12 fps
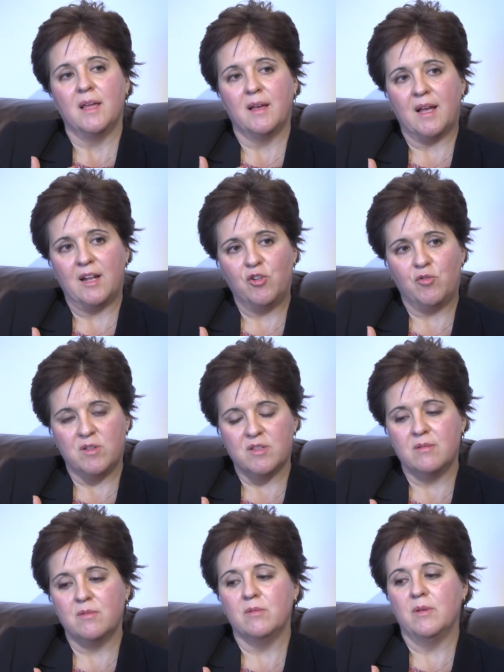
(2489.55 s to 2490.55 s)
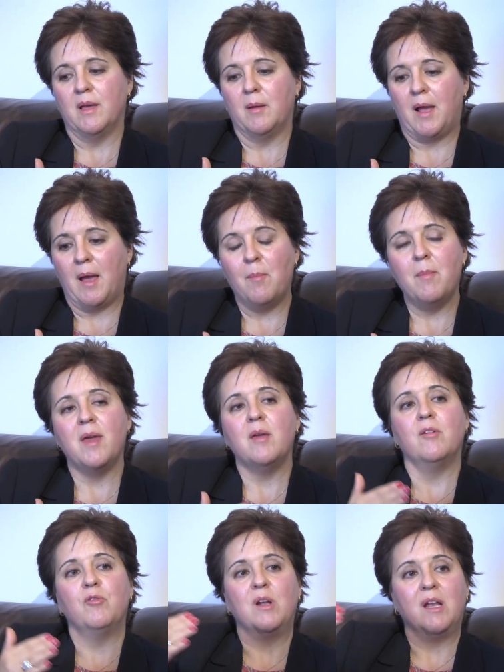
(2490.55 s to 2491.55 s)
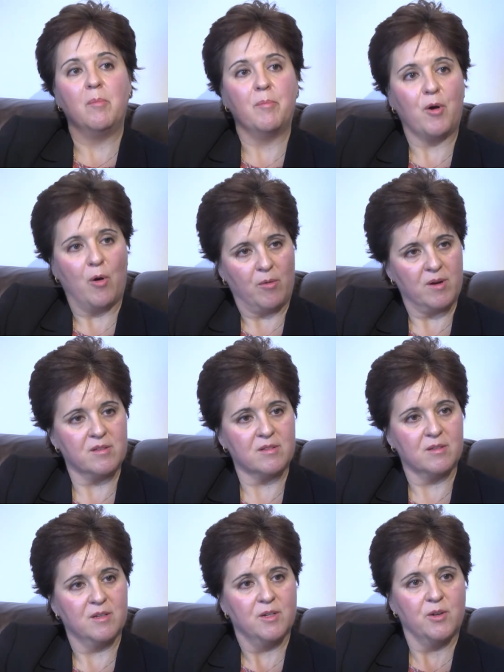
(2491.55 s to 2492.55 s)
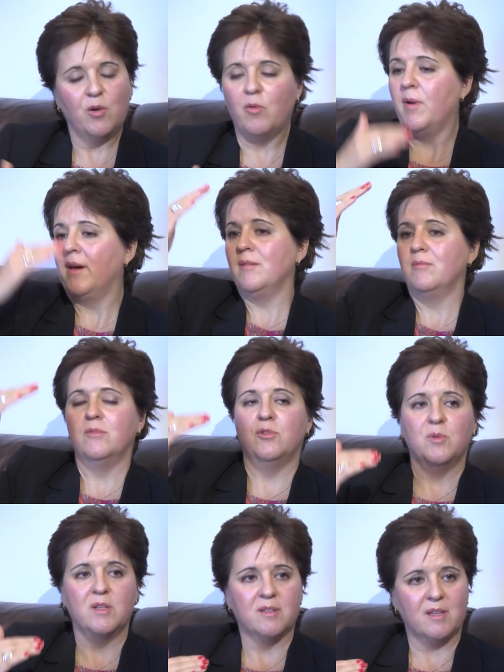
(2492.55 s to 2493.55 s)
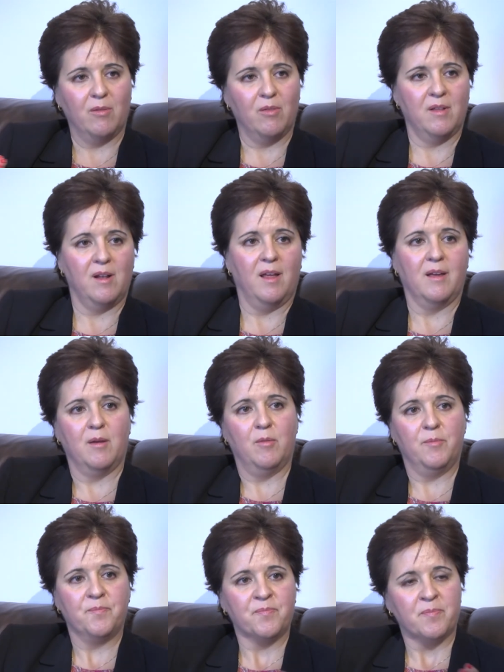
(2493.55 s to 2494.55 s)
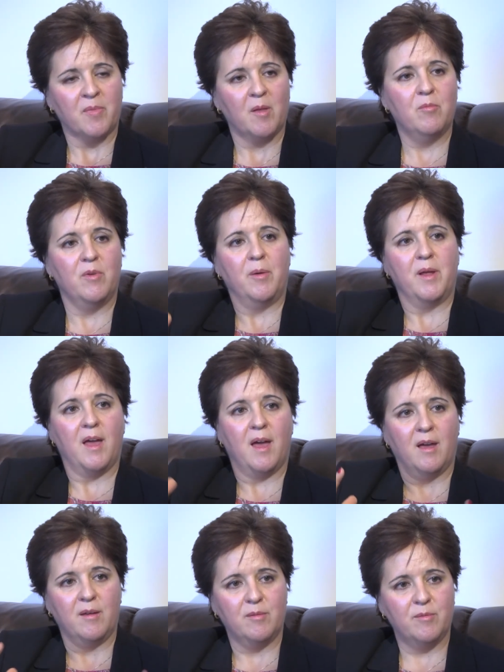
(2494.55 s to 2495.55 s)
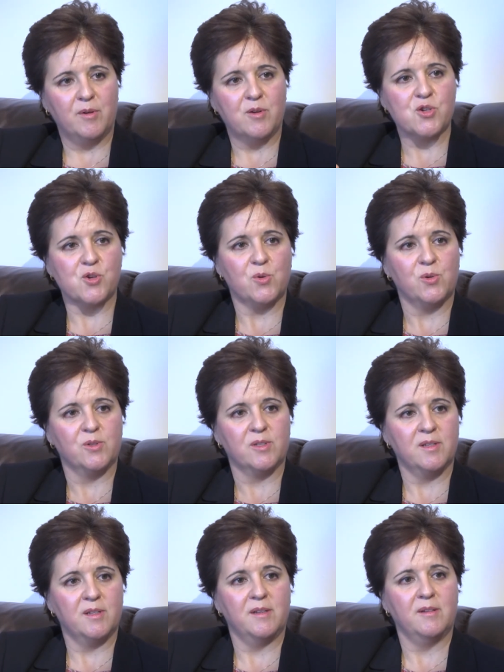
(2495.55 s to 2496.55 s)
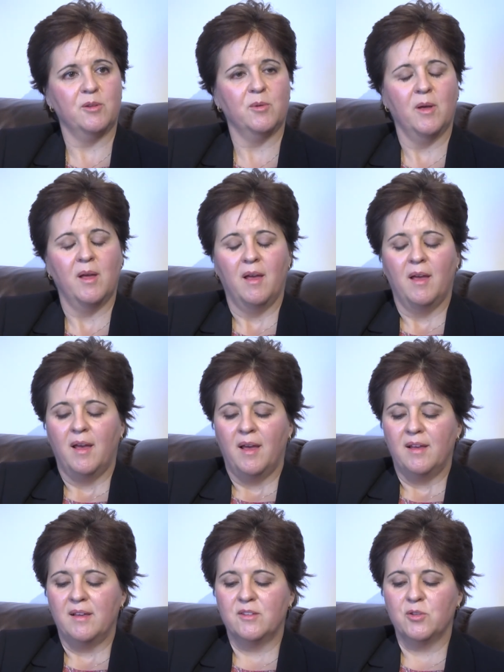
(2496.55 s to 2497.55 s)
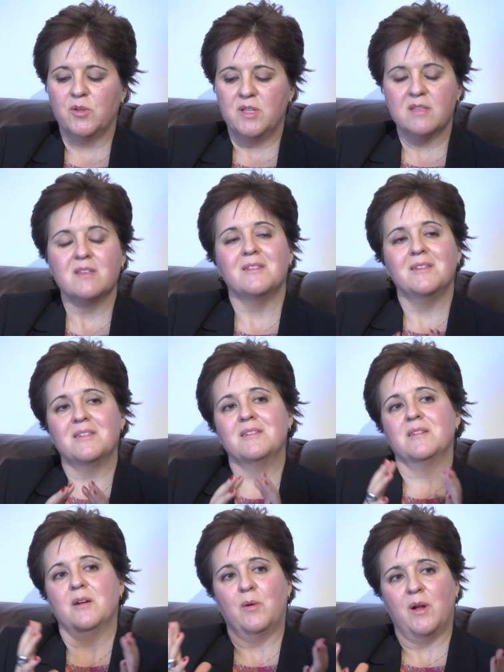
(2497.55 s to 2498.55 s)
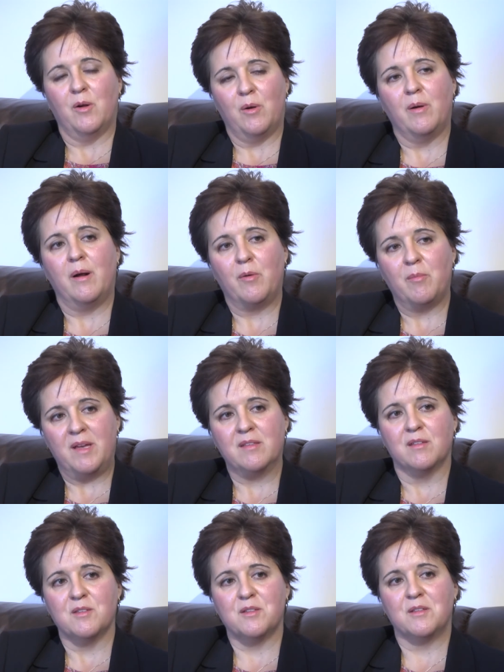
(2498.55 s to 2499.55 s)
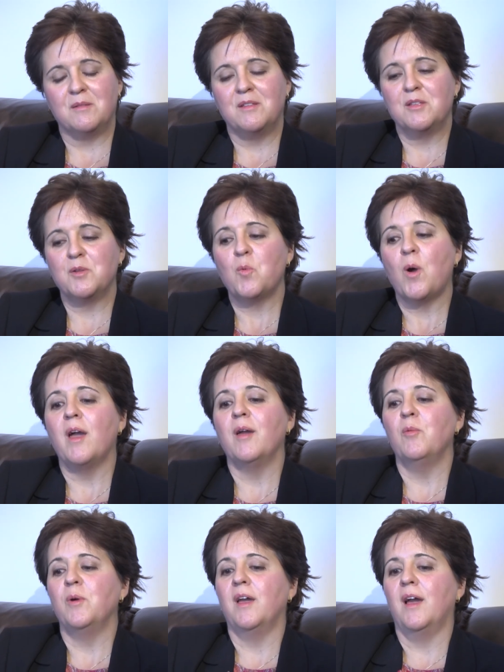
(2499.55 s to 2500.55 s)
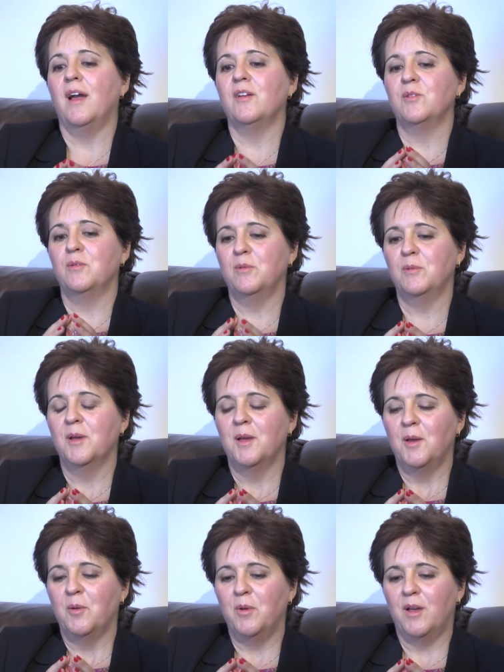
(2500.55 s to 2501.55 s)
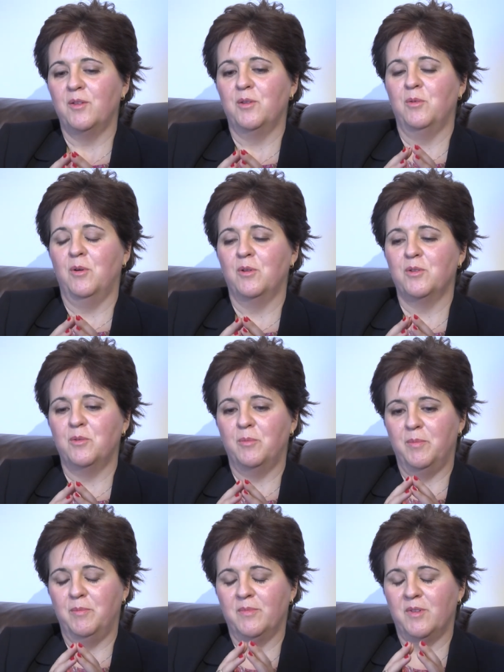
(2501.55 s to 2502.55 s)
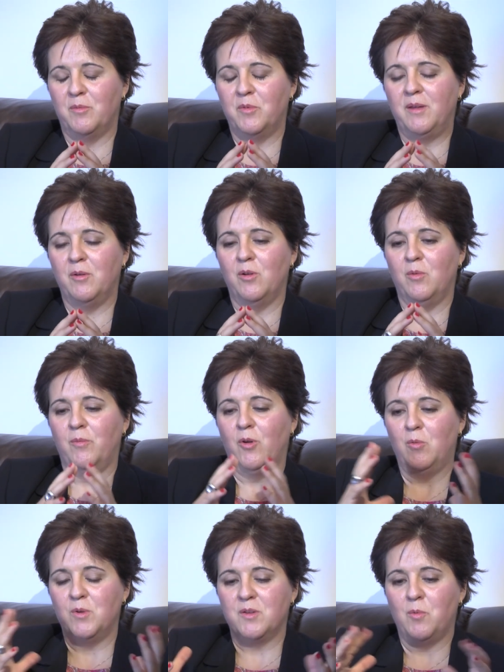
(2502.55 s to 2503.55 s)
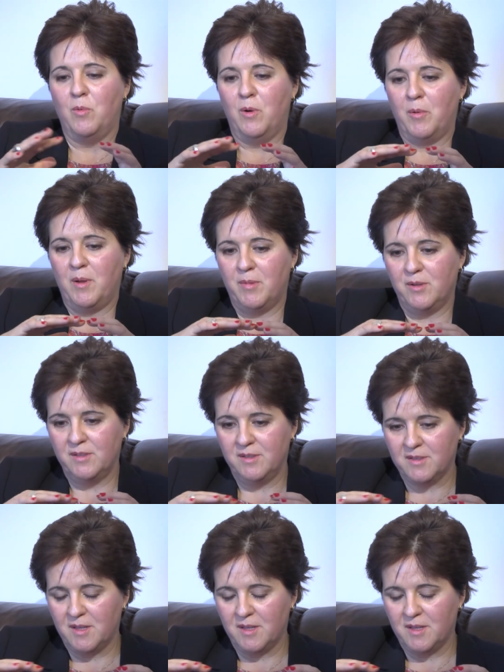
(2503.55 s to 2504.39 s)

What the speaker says: countries can make really progress, not by doing something like a very high, very short, So this is our message. This is why we had to also always worry about this